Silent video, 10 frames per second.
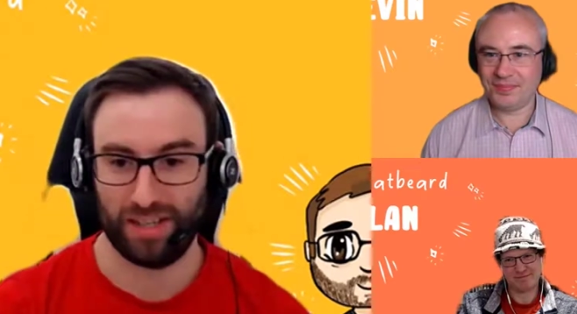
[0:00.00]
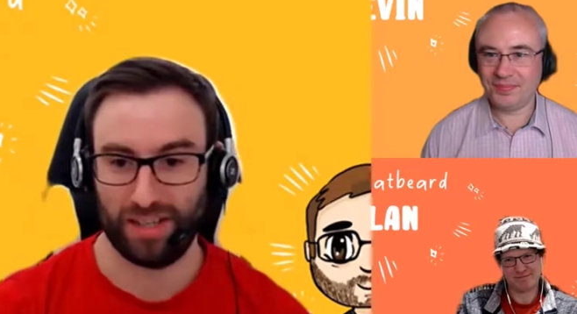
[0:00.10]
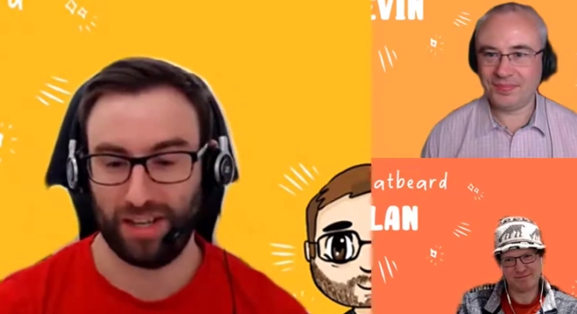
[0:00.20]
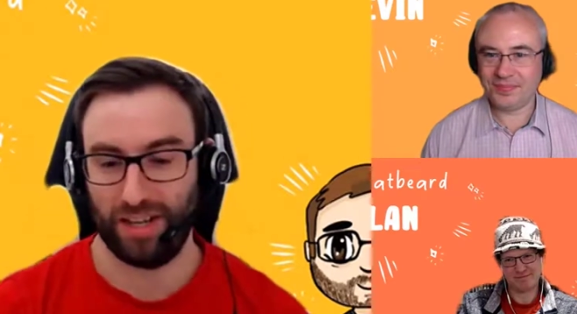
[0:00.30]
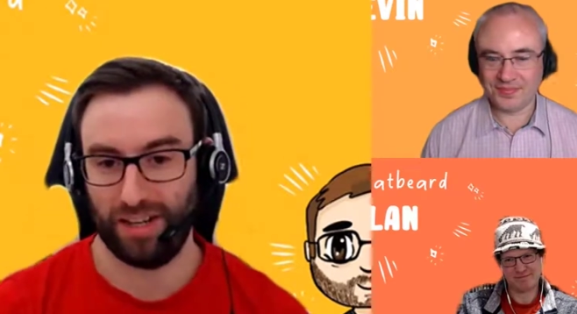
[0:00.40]

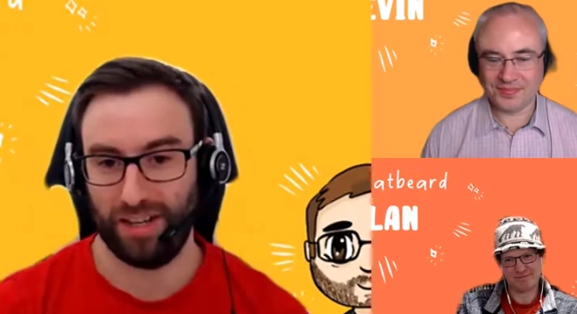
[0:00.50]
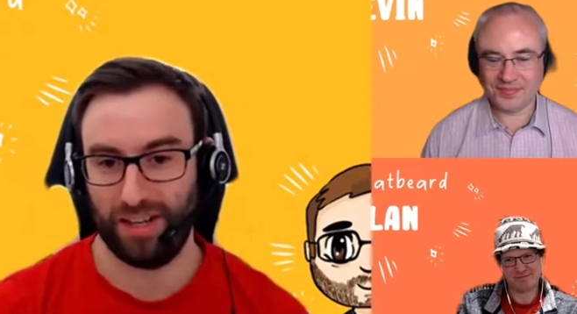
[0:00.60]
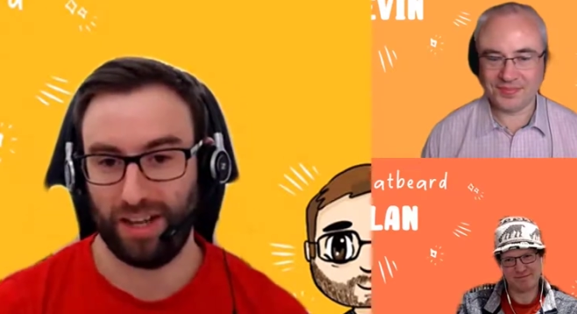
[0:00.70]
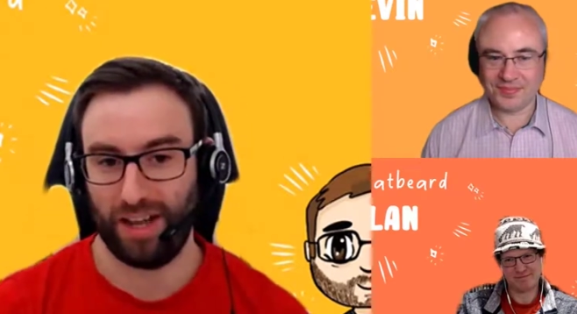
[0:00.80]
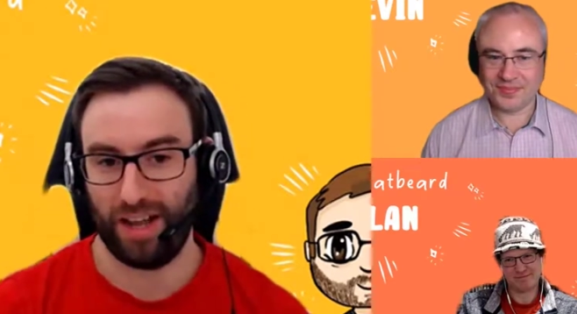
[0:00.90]
Speaker 1: and
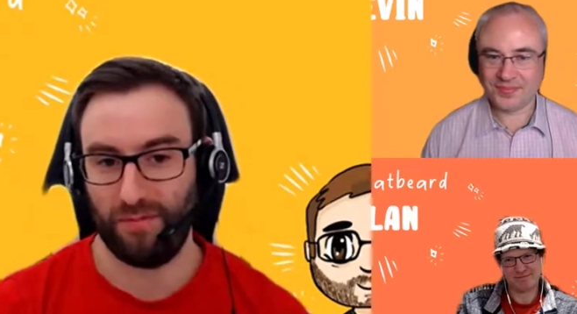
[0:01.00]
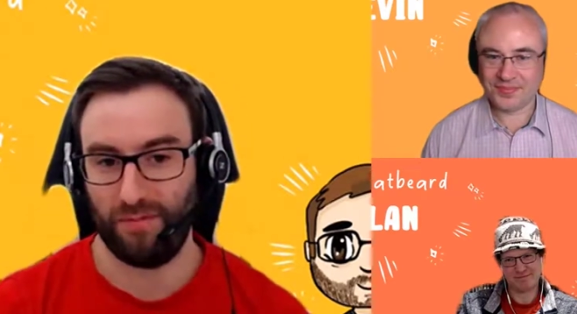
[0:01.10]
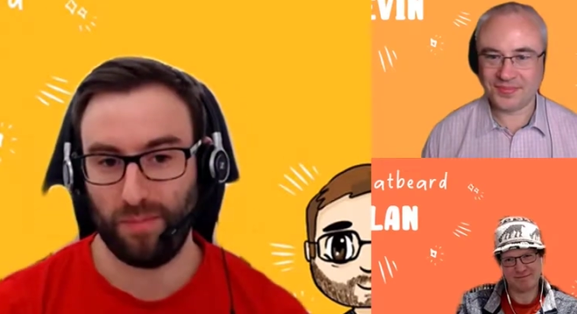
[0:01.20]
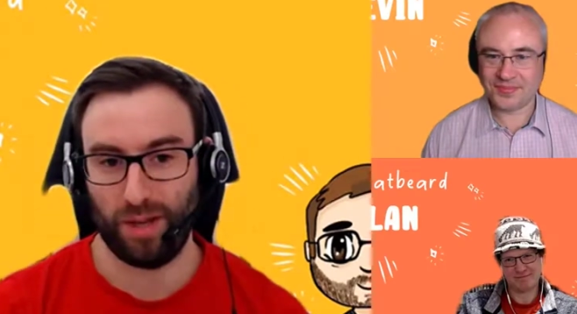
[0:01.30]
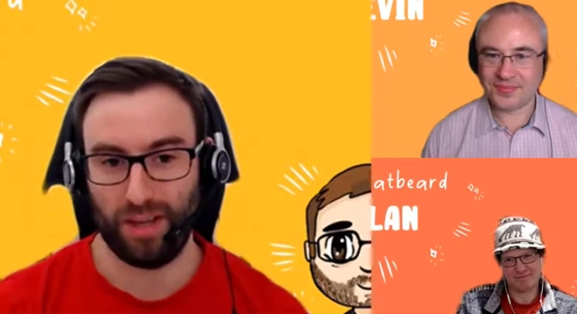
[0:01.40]
uh,
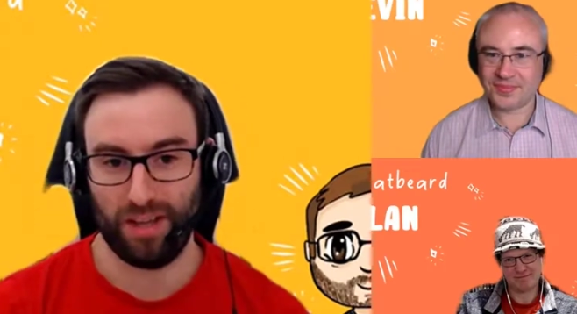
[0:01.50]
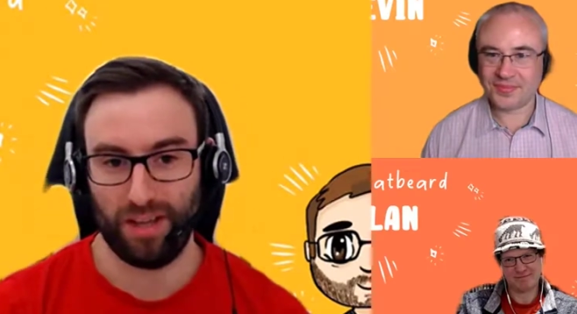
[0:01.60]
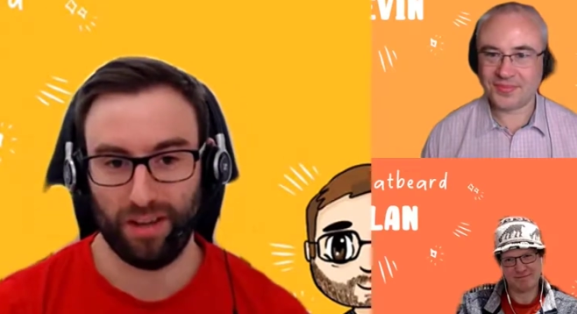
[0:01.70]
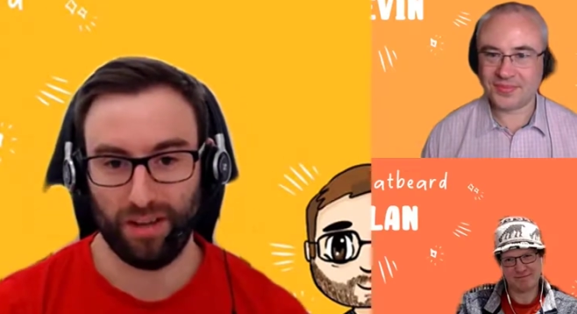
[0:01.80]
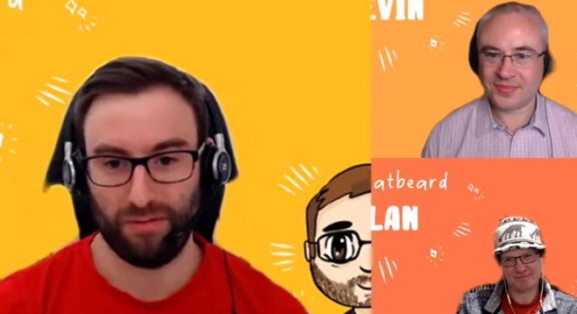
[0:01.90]
MVP
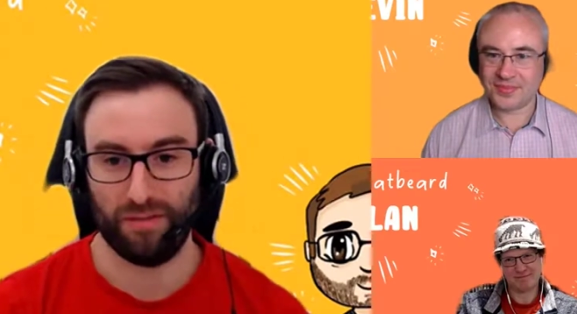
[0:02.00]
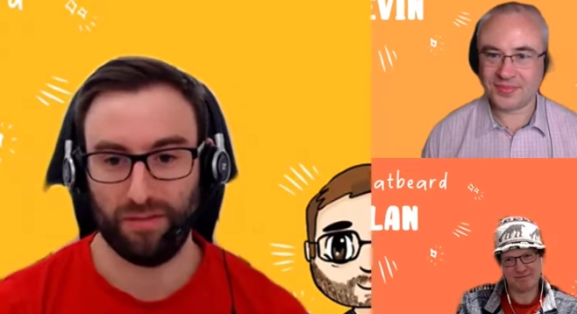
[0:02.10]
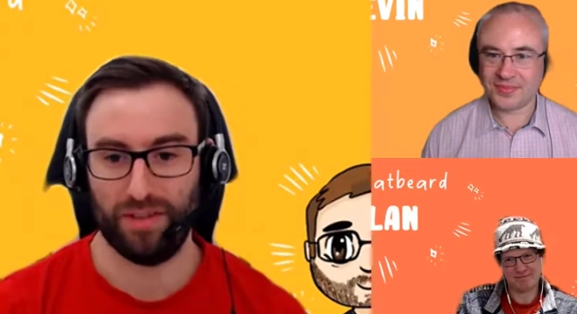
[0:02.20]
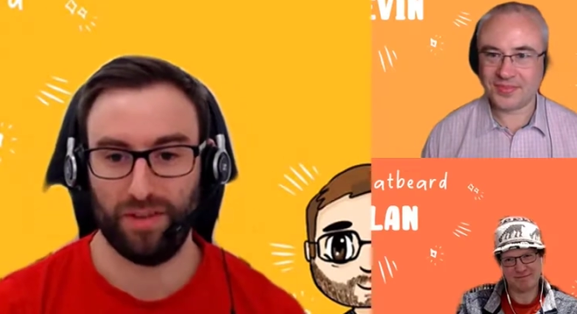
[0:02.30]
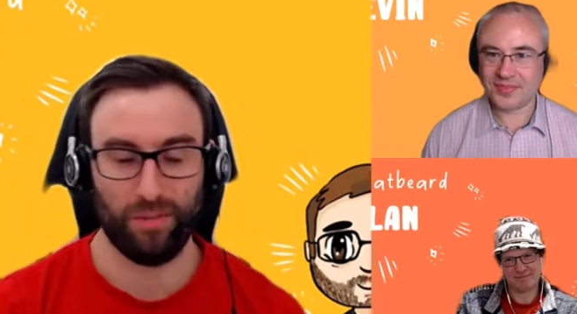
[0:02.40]
uh, for office
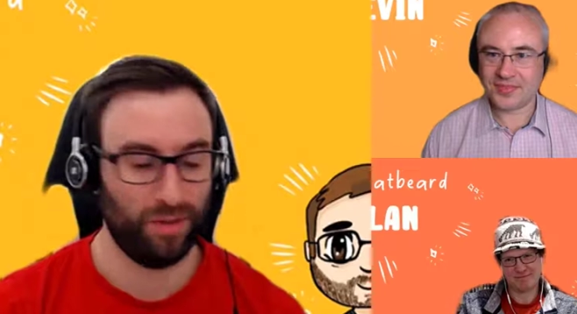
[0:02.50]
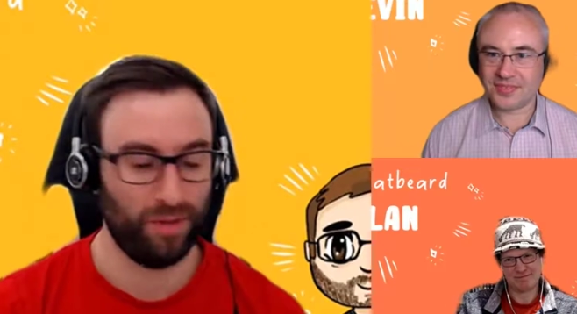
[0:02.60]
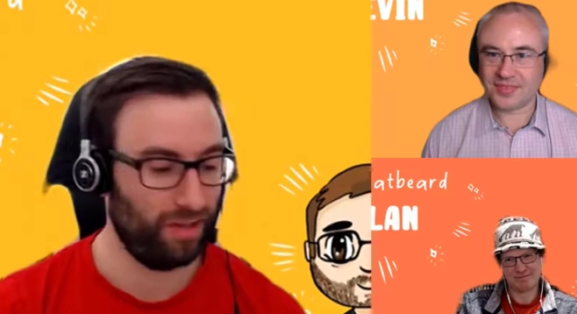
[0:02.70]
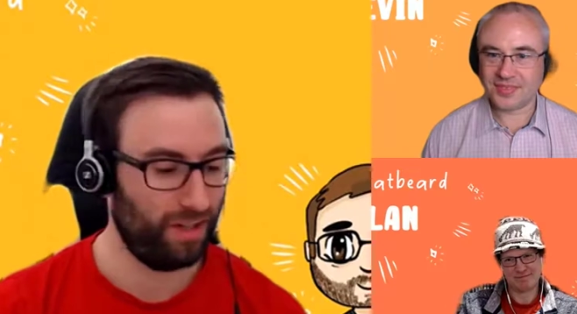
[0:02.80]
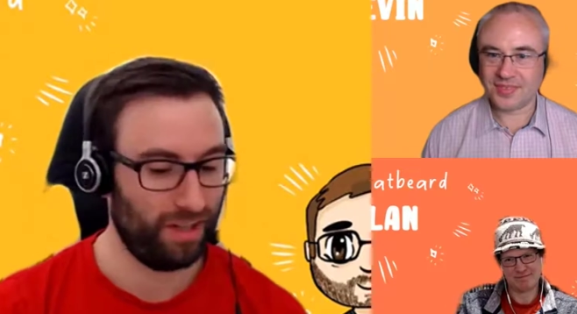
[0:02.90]
development
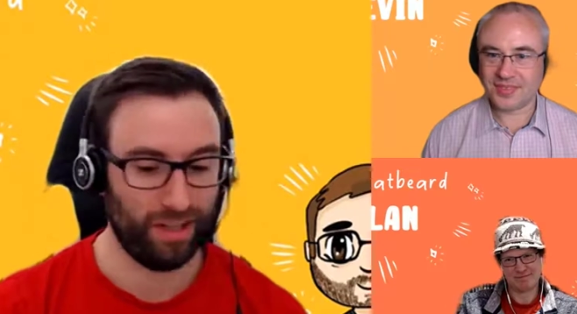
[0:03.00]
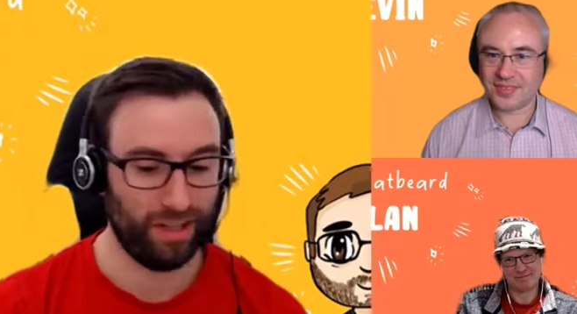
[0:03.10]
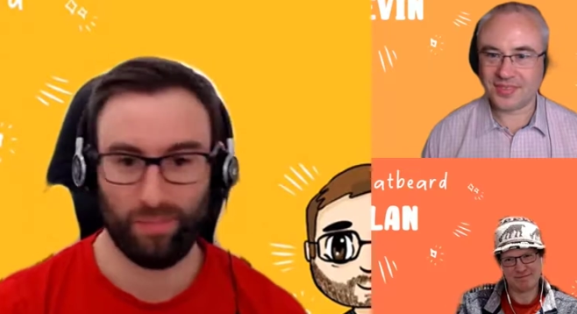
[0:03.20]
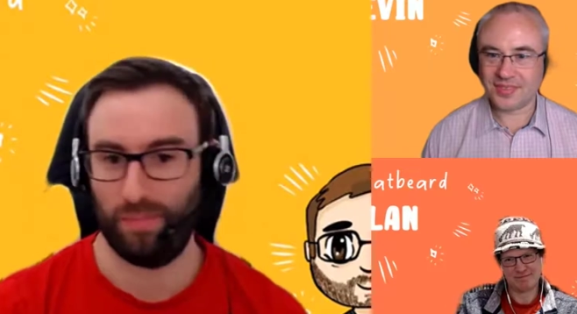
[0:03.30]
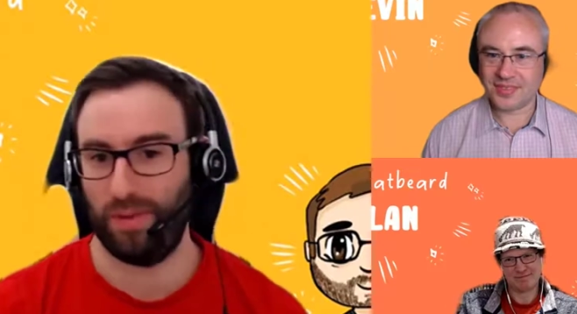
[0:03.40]
and
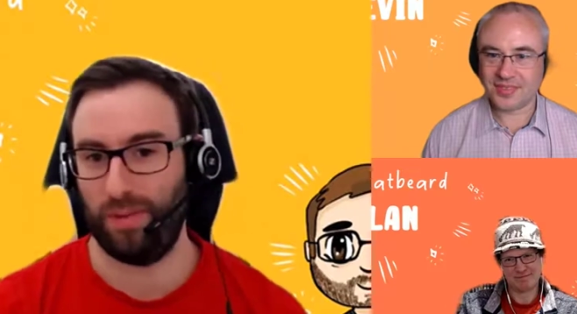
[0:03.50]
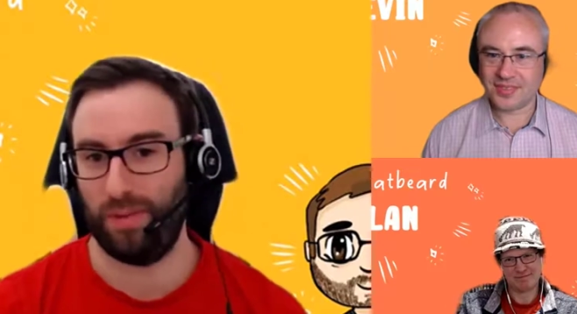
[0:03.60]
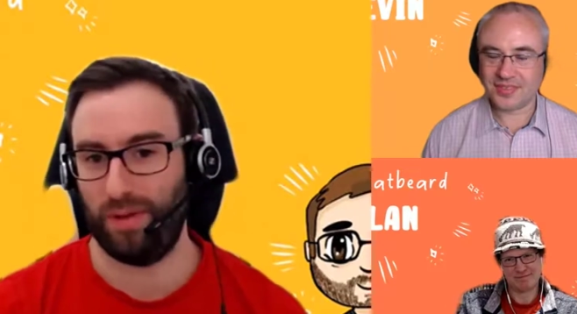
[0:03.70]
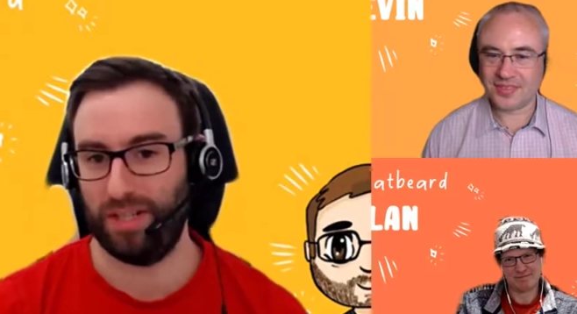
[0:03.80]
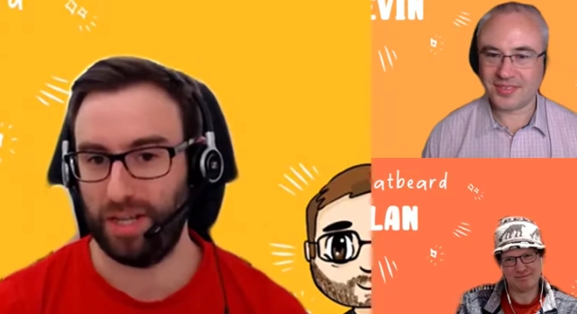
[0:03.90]

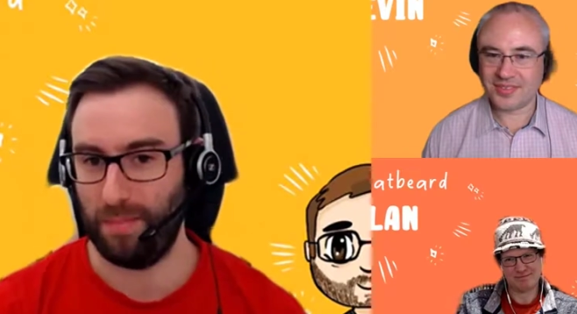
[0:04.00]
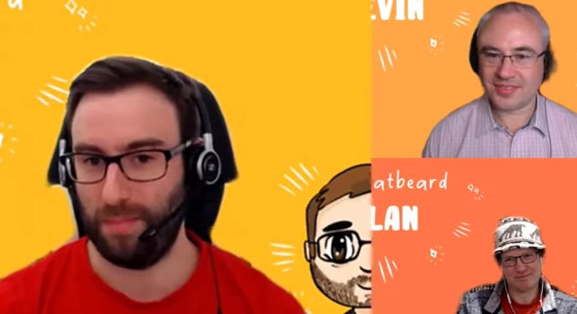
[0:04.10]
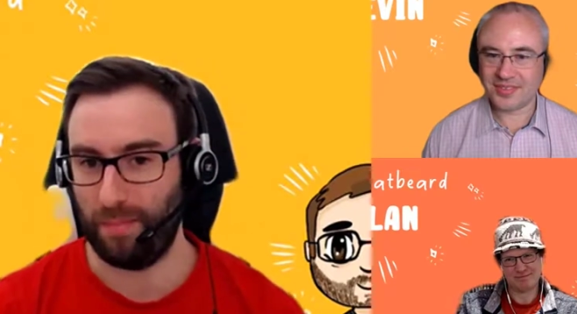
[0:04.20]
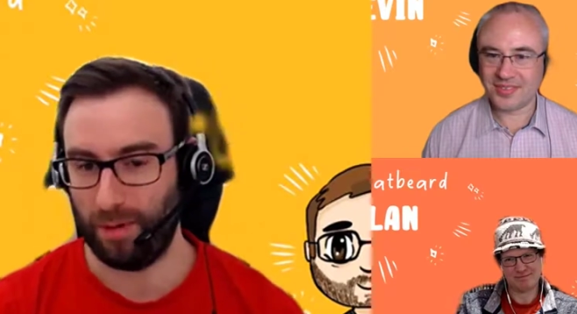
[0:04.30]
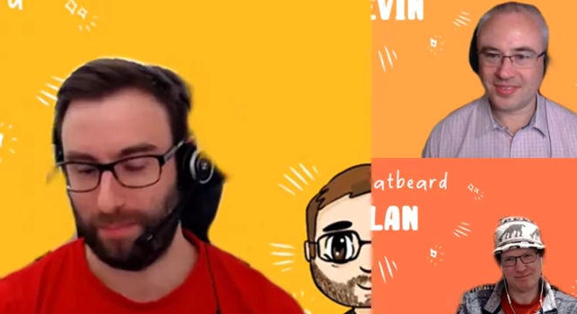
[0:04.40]
PnP team member.